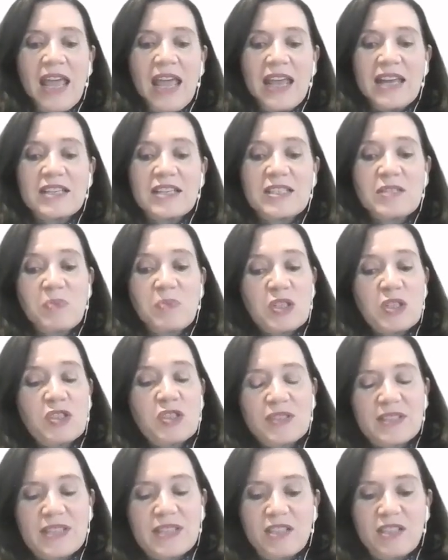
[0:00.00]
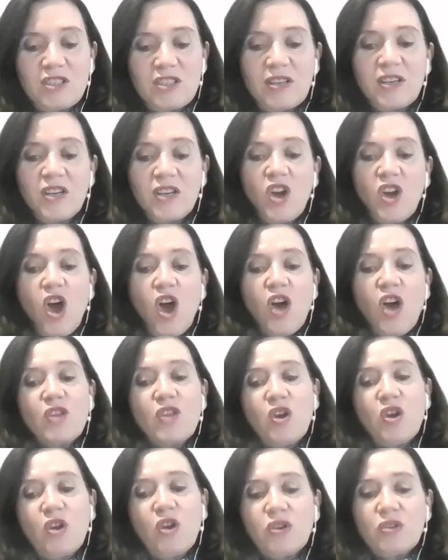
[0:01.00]
in a special session on
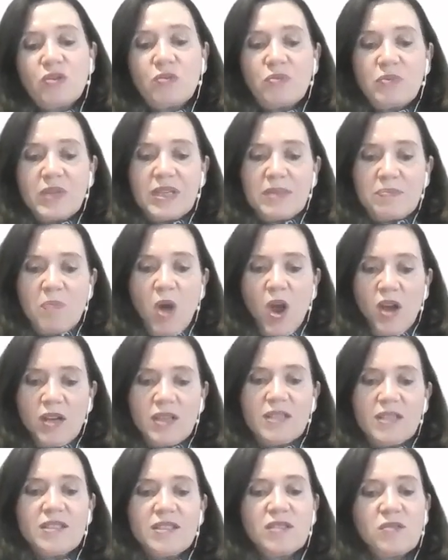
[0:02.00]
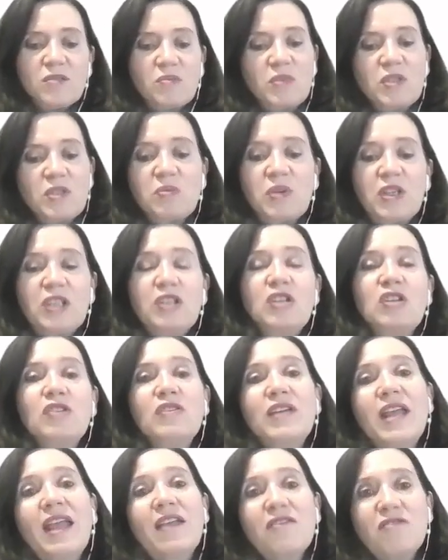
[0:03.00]
the local REIT market, which will
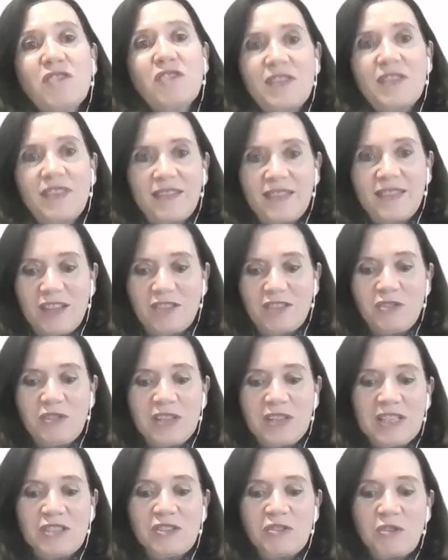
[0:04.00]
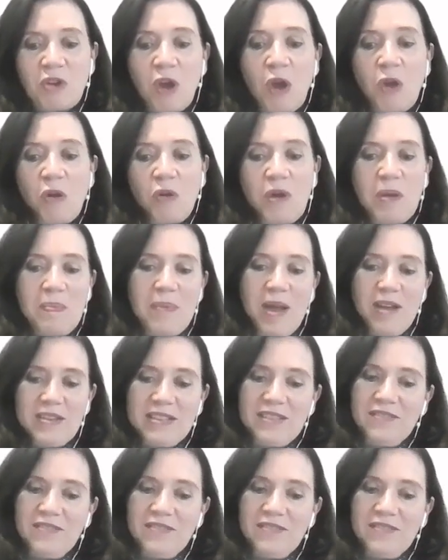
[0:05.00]
include everything that you need to know about